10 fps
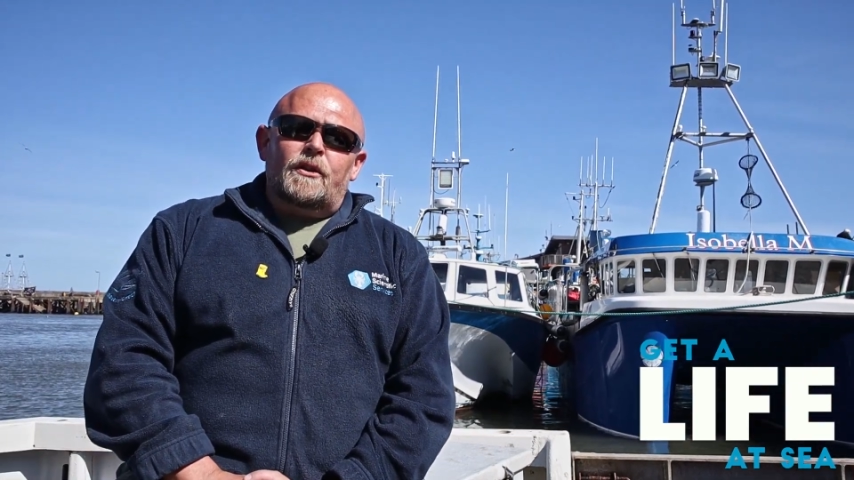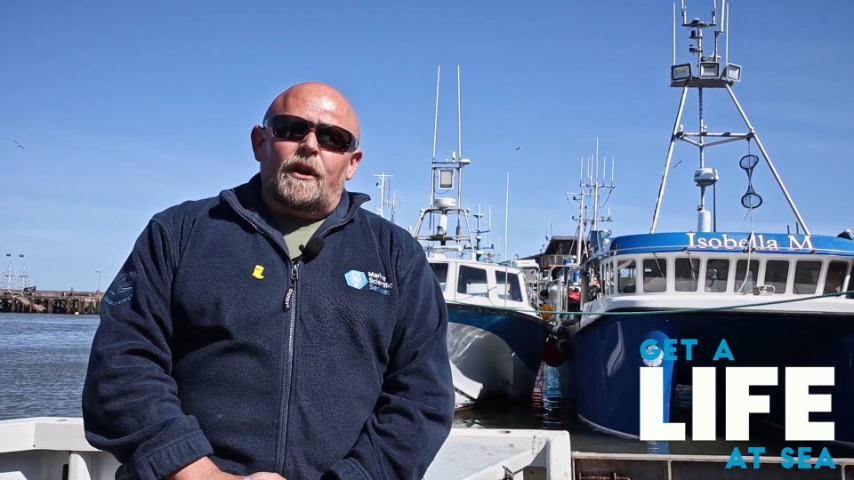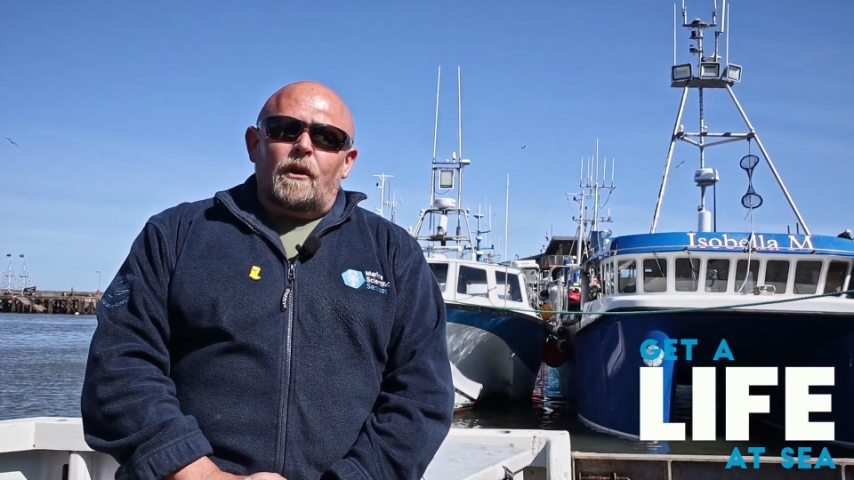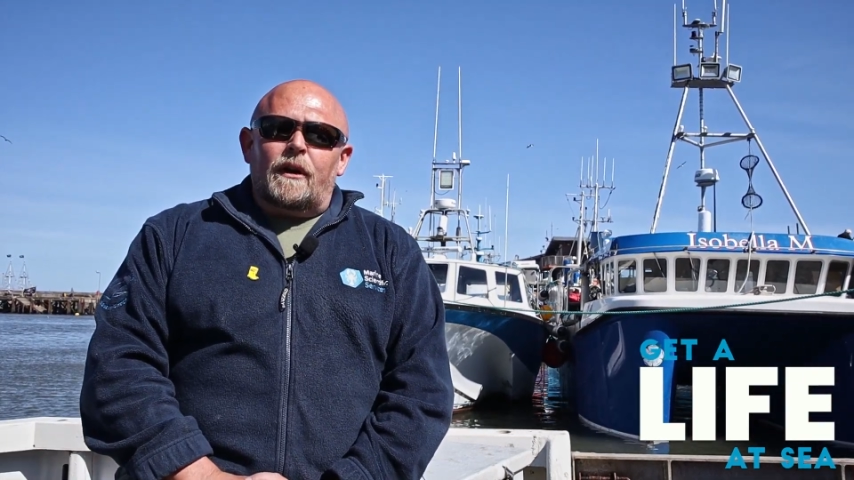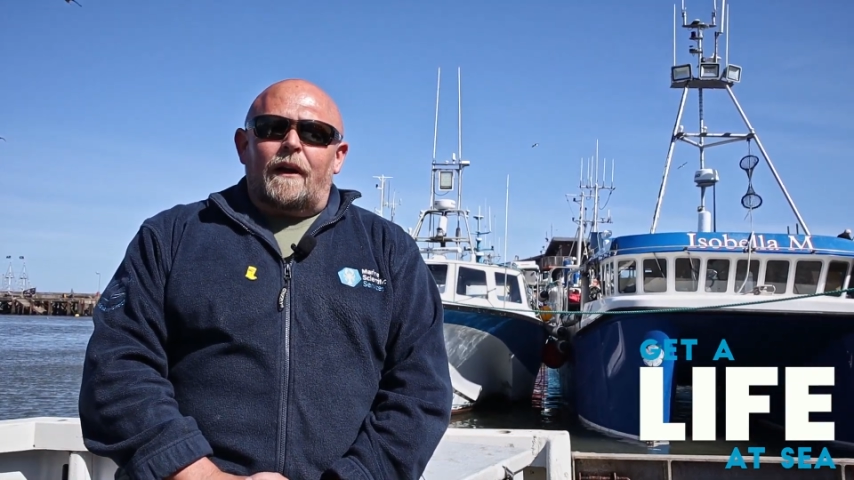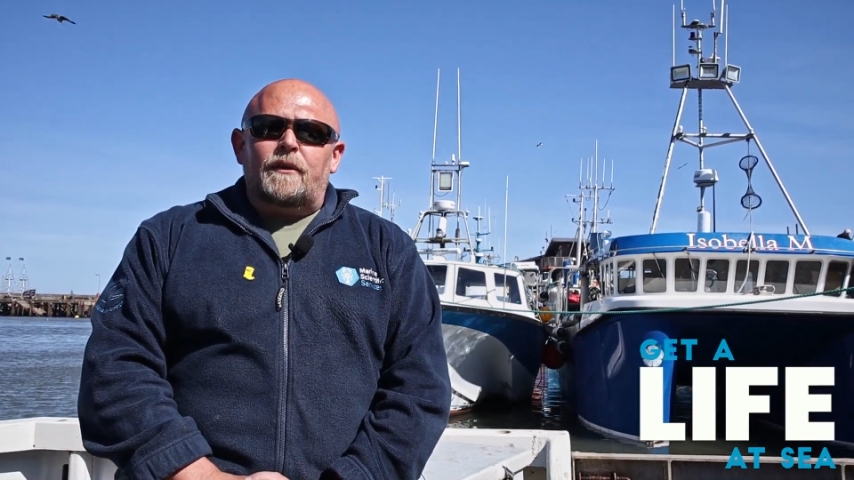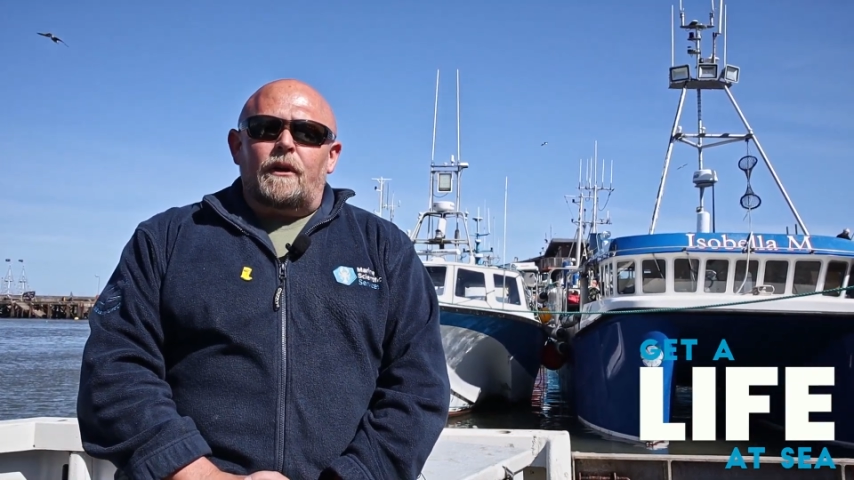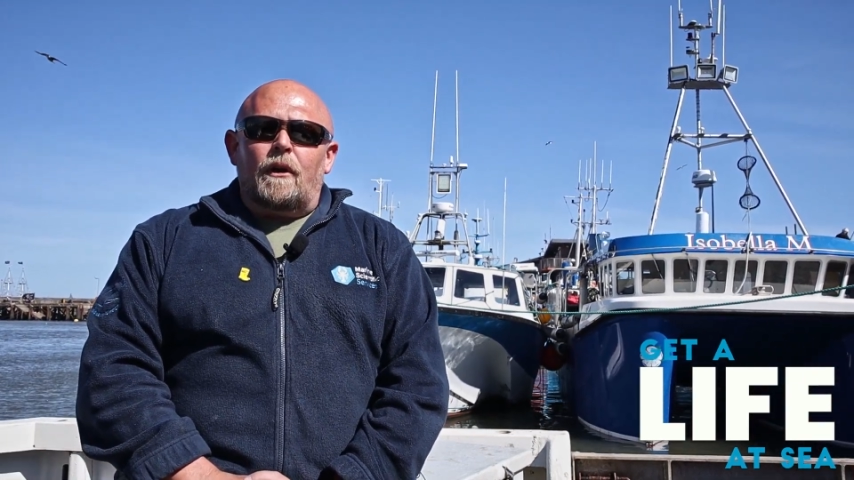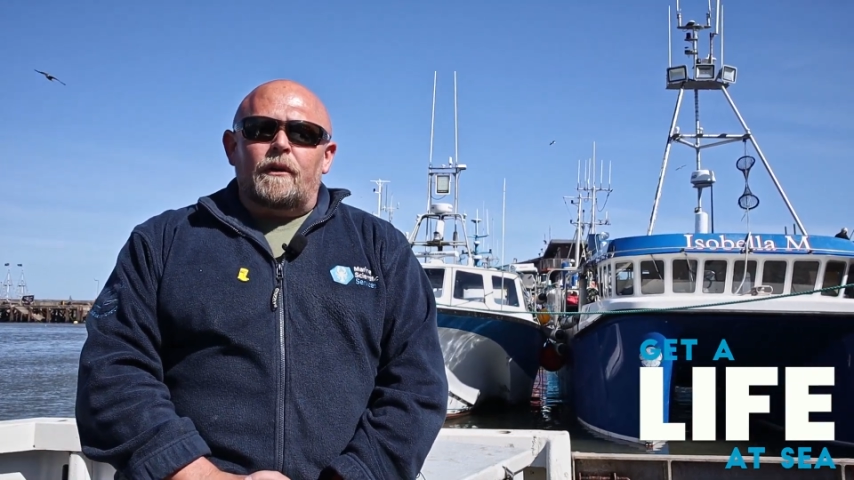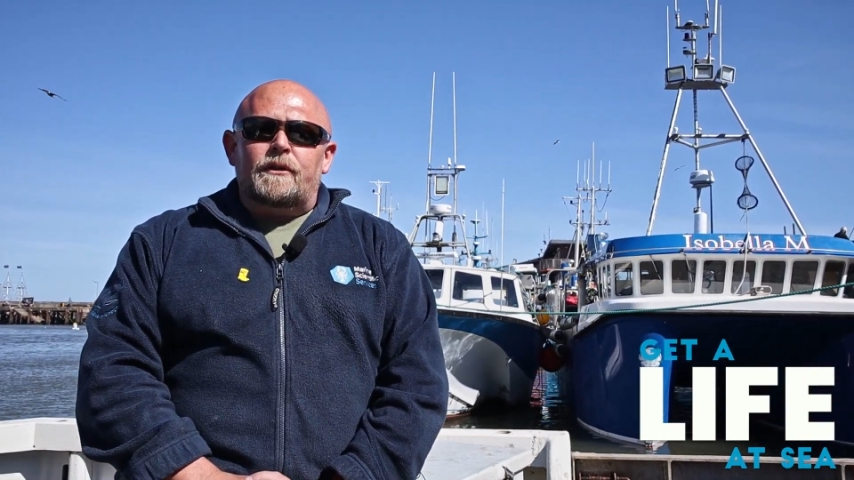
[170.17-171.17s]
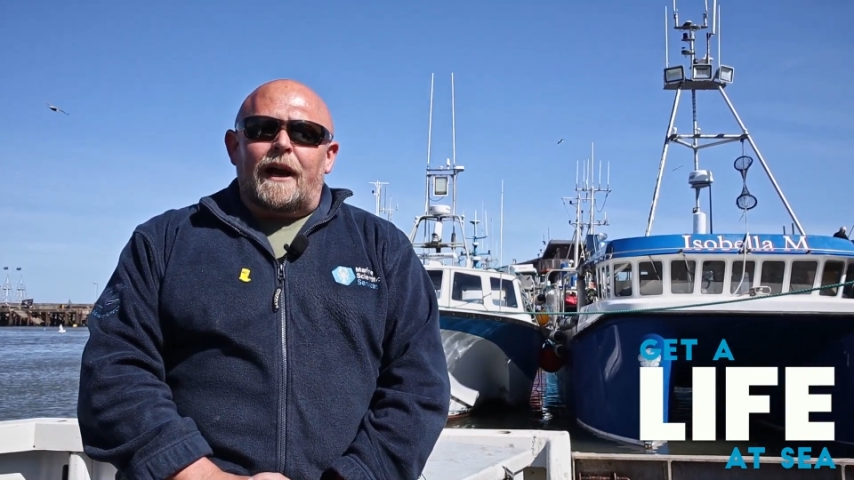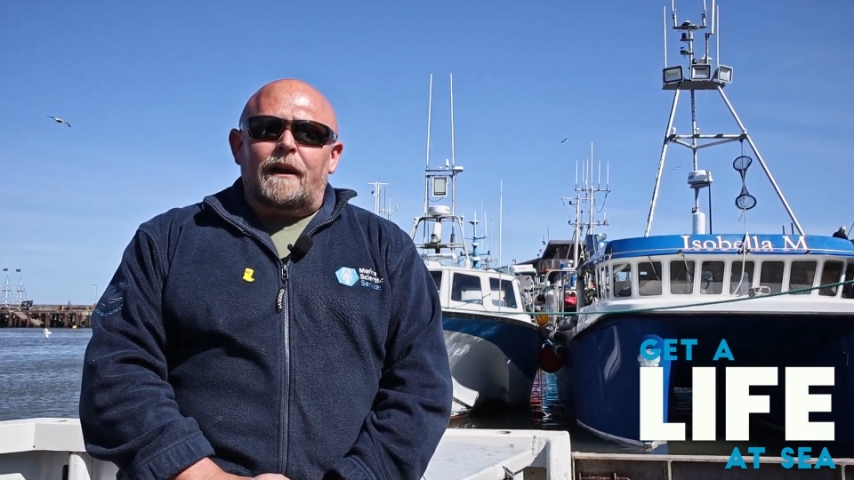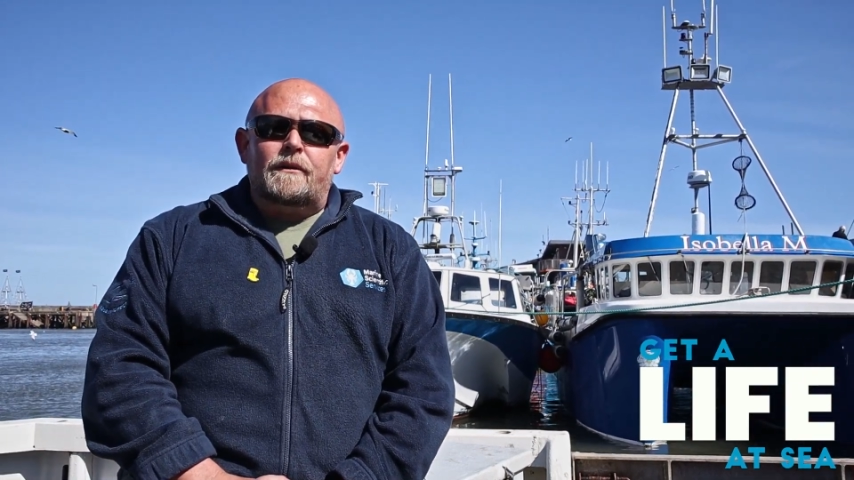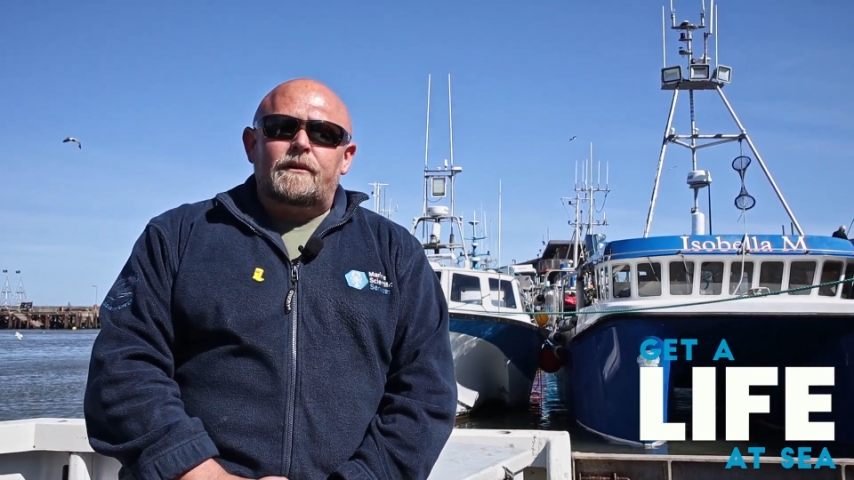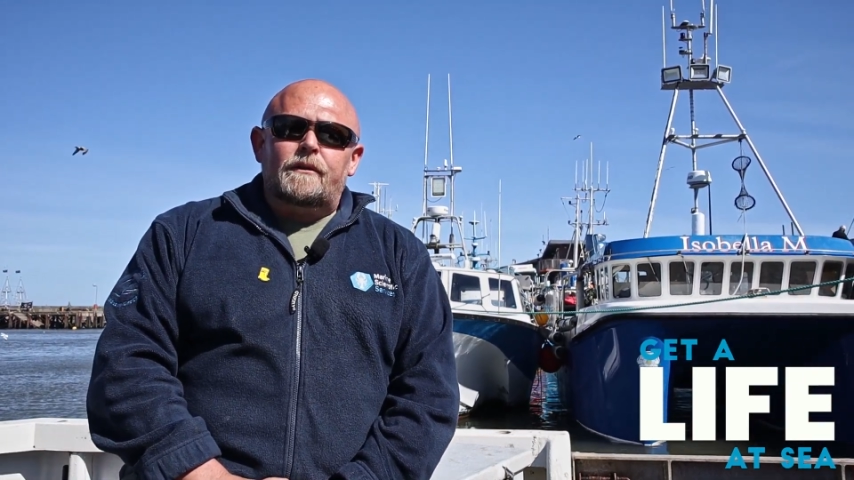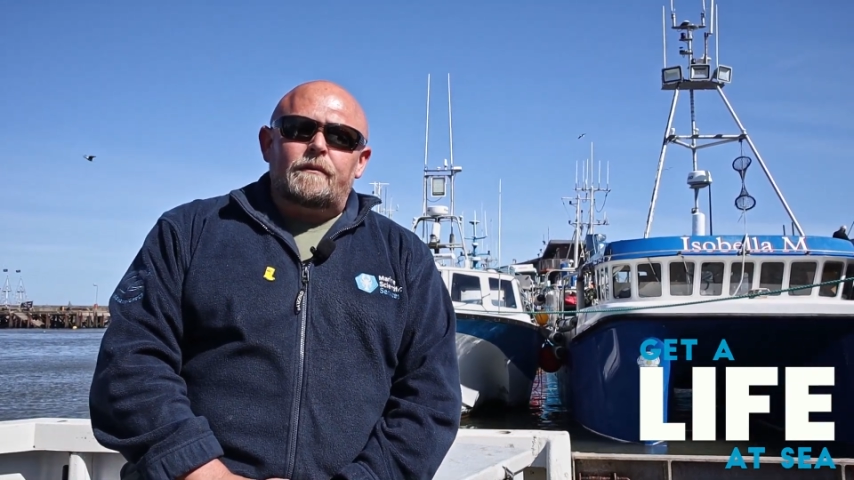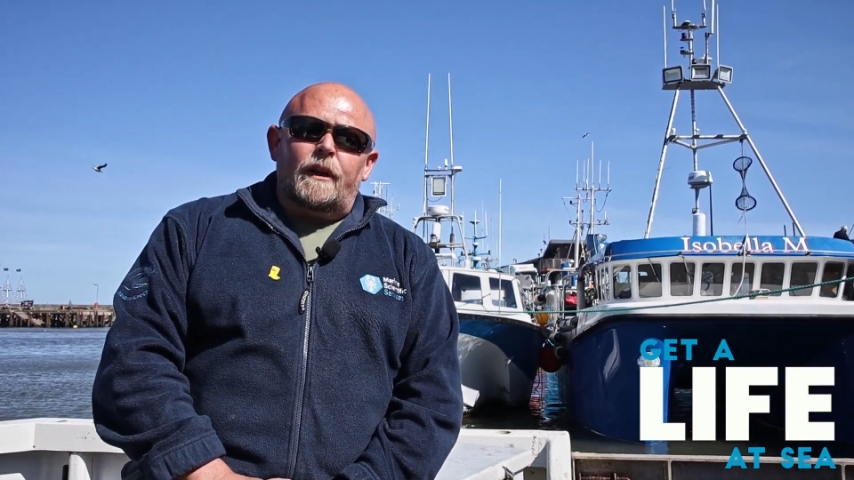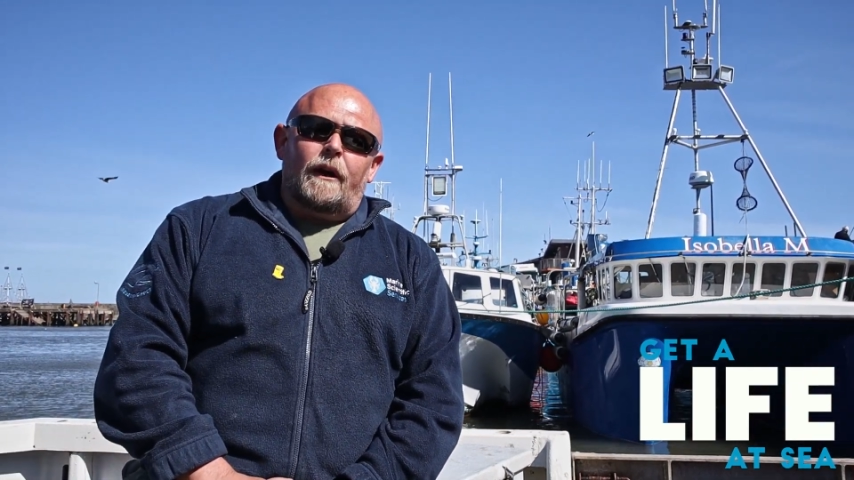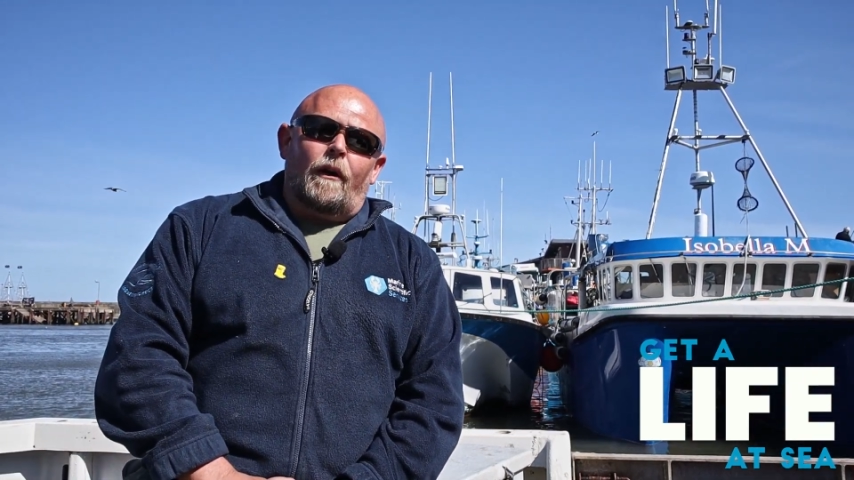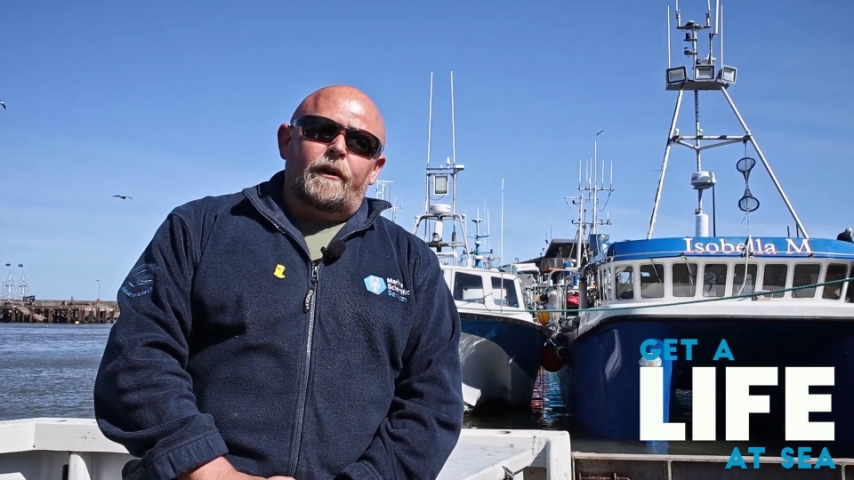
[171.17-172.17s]
so you look after your own tax
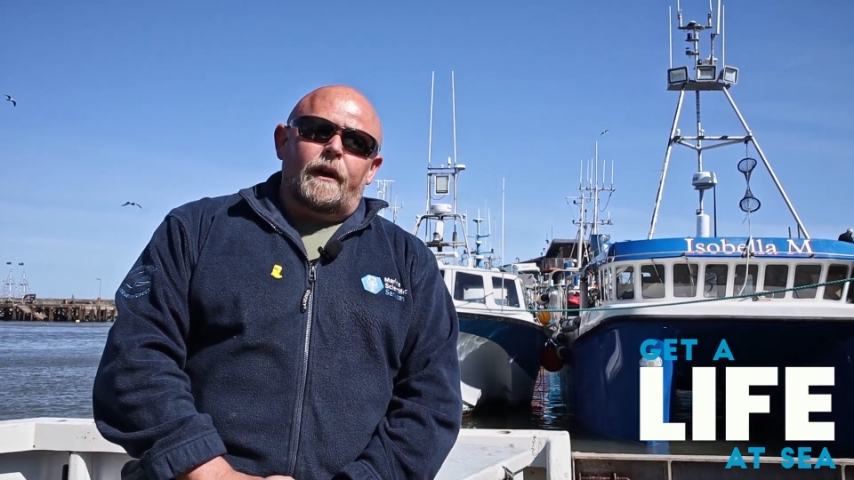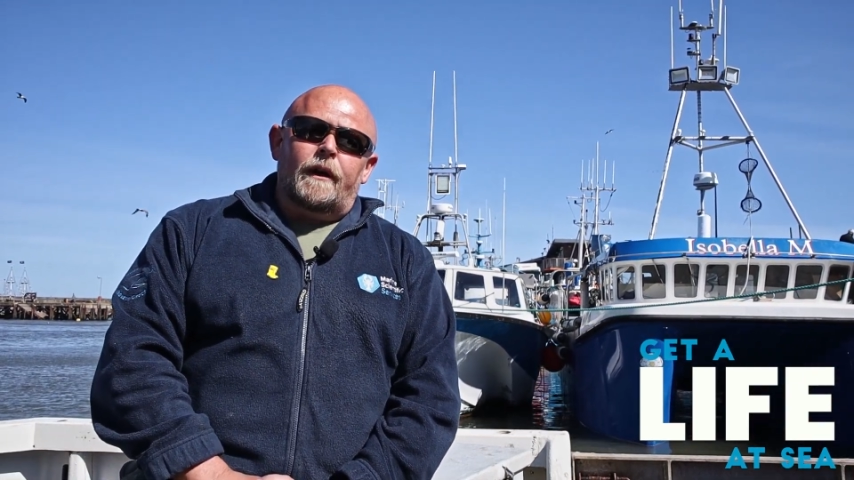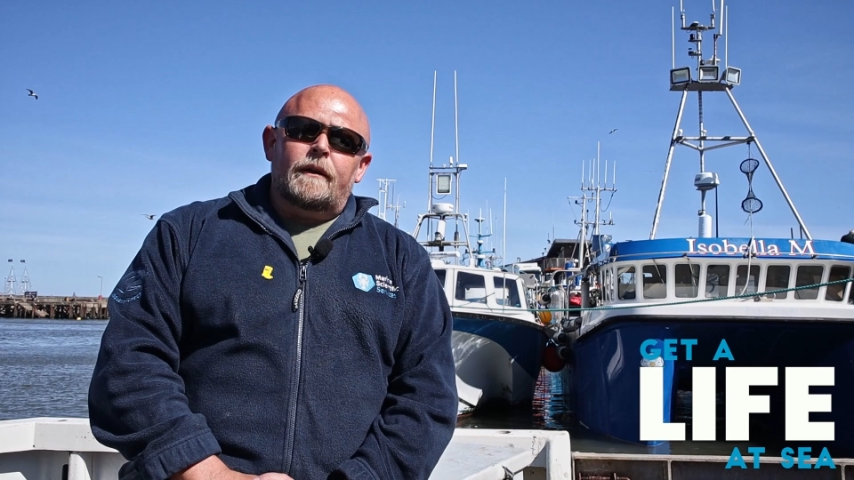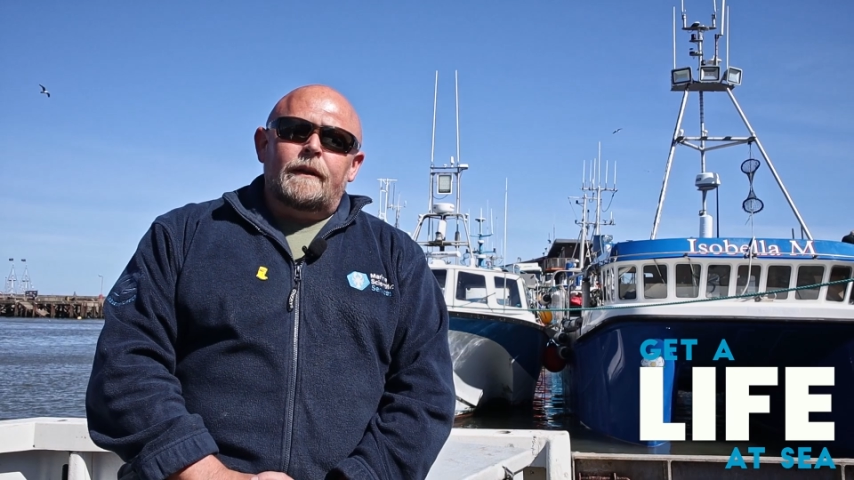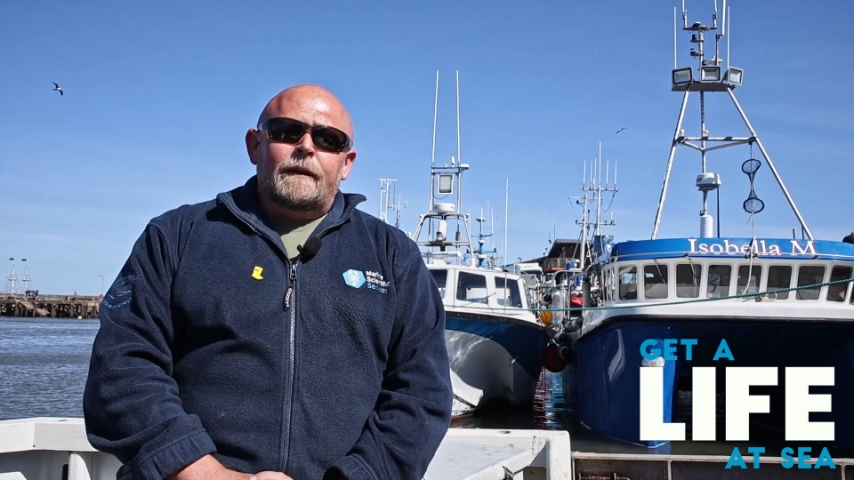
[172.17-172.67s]
year on year.